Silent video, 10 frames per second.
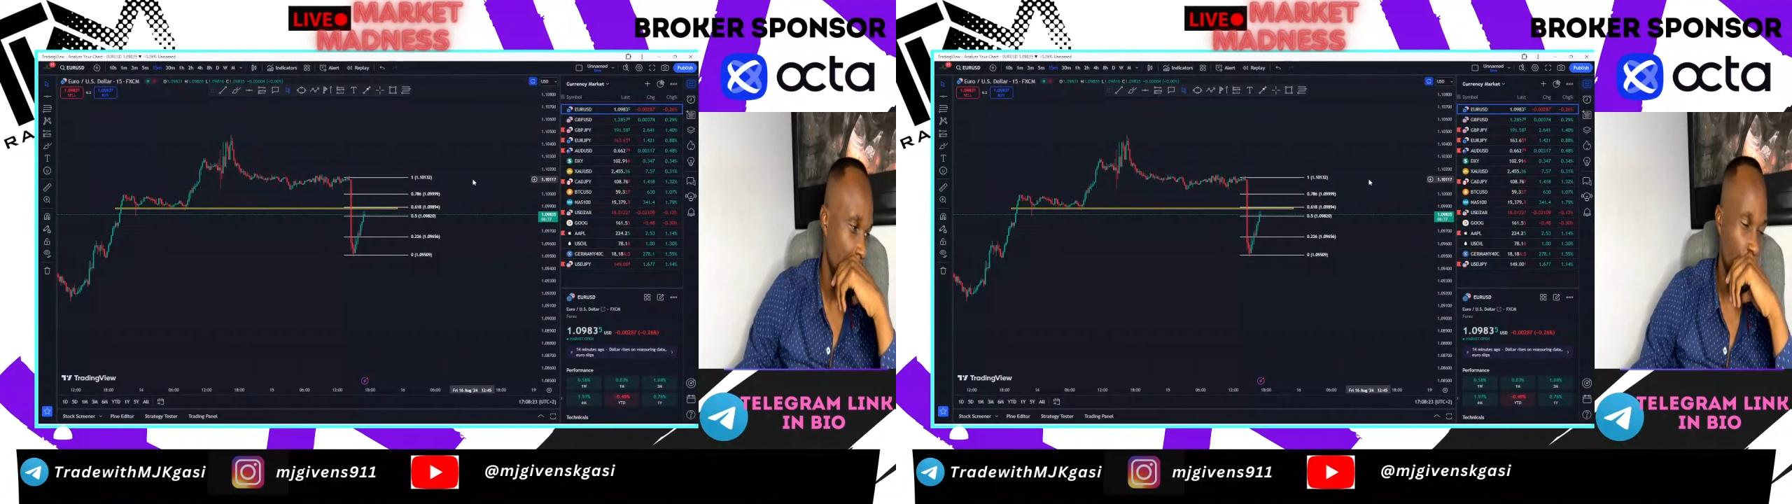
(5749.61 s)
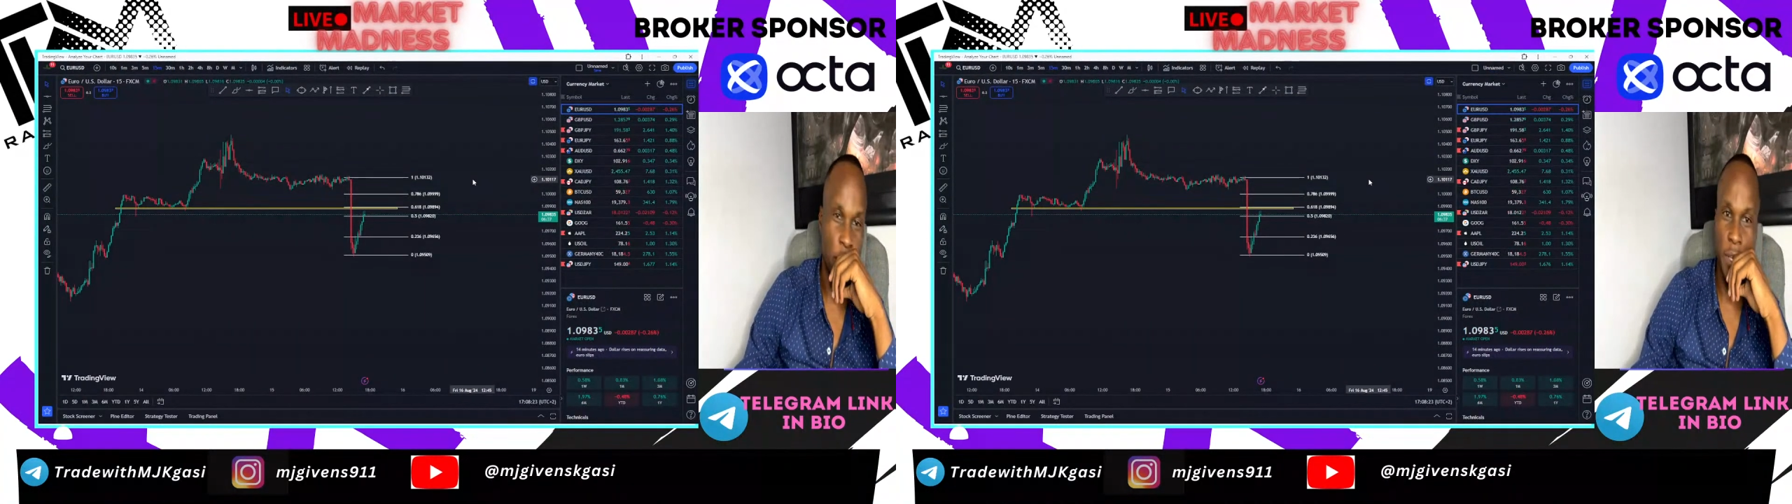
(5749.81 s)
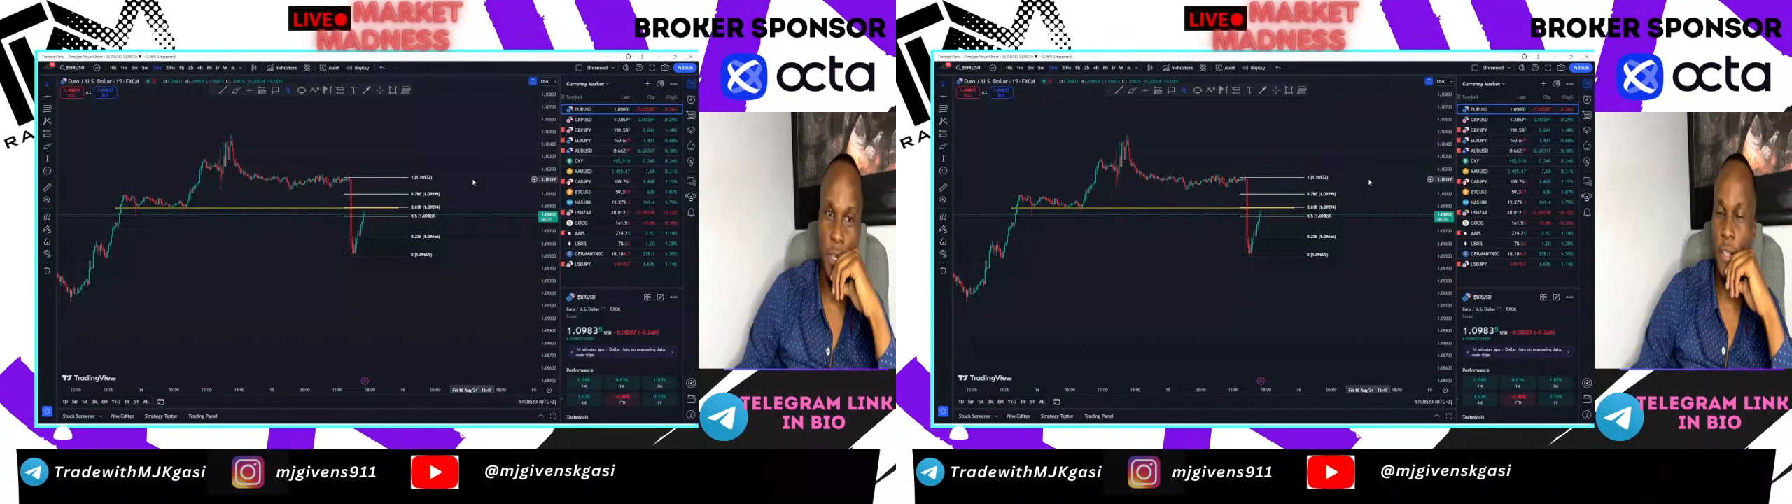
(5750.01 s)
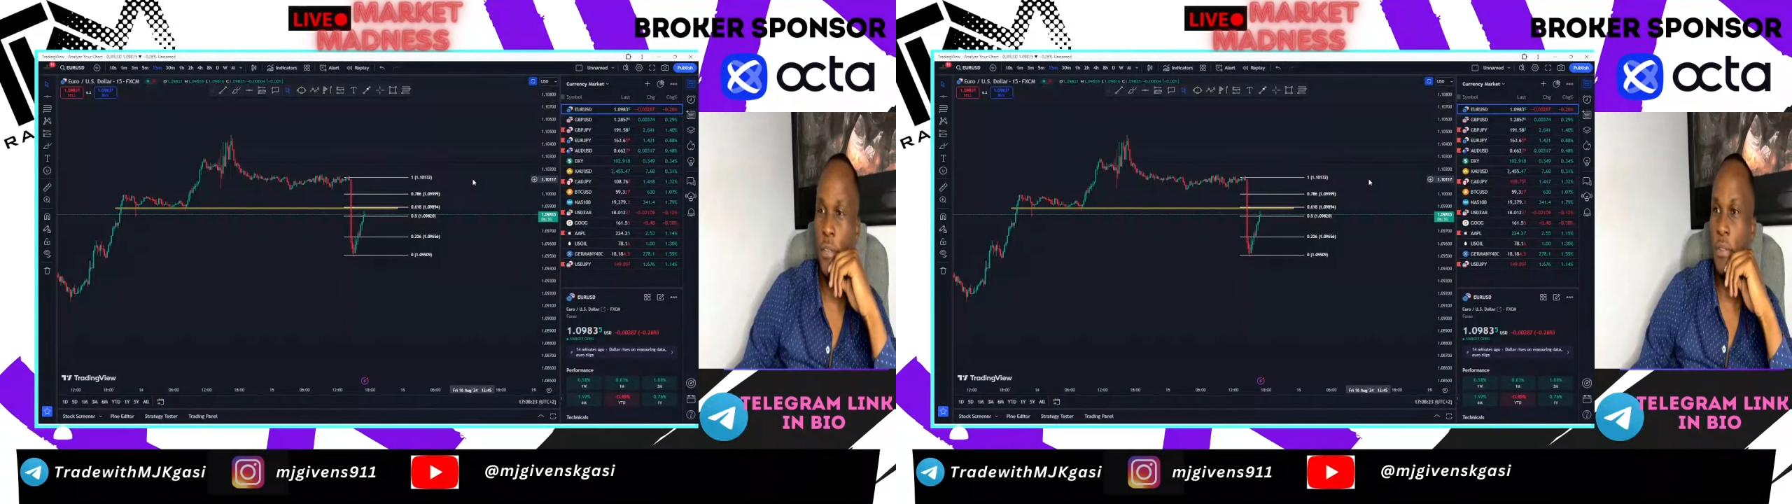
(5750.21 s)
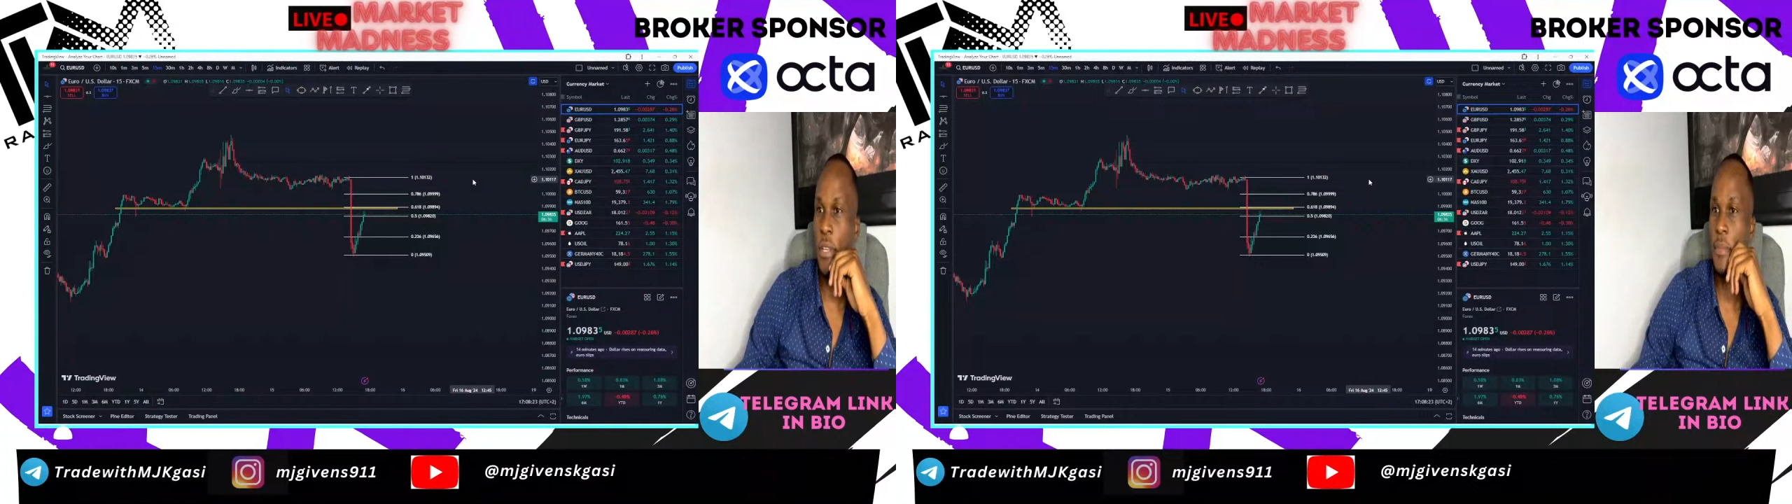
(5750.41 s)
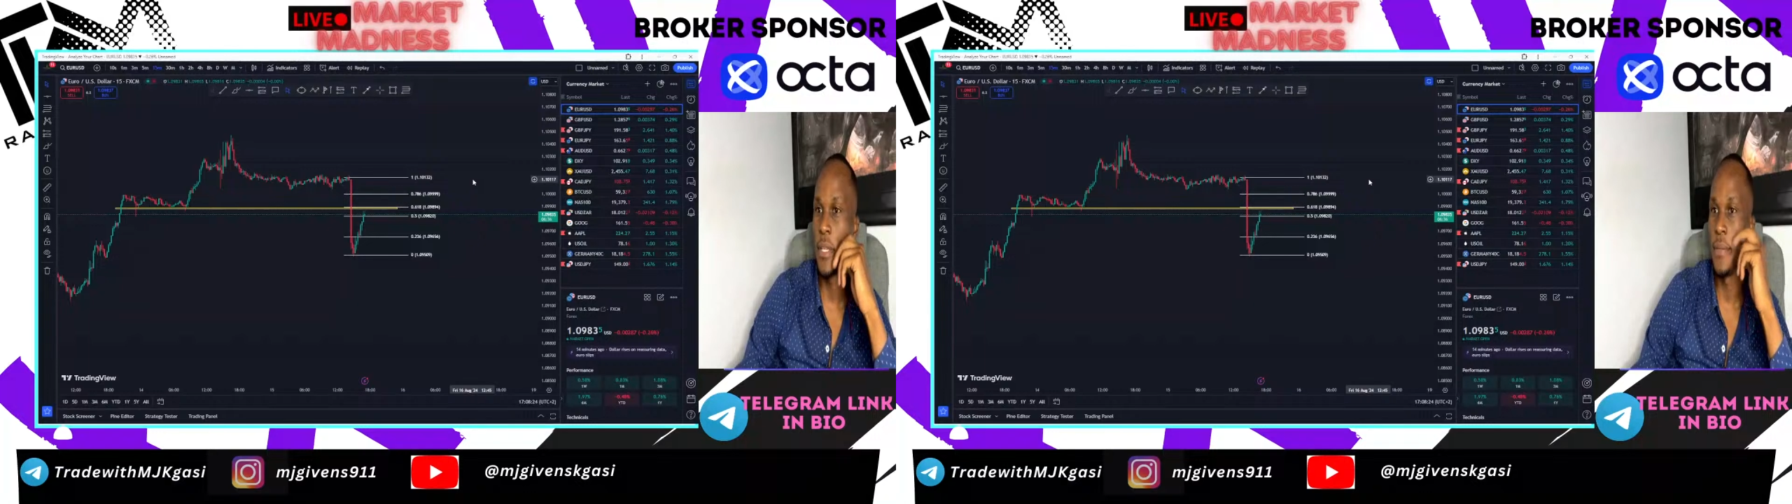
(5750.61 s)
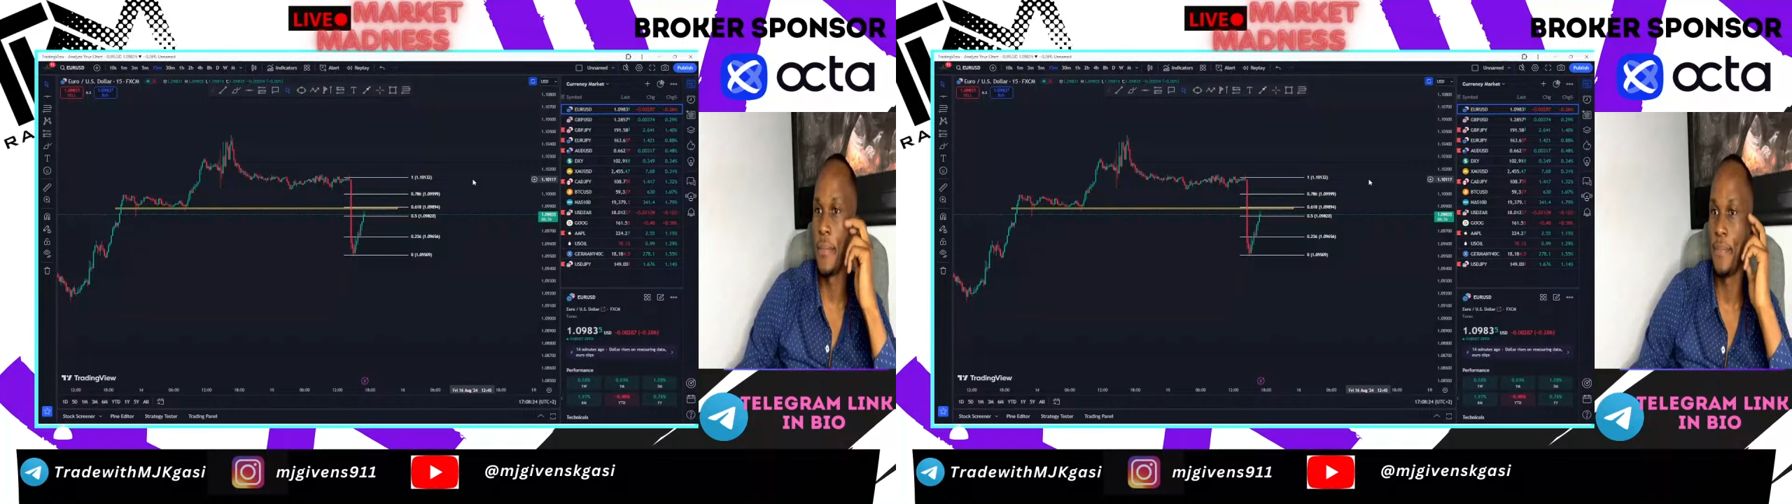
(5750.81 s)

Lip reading: Should I tell you something?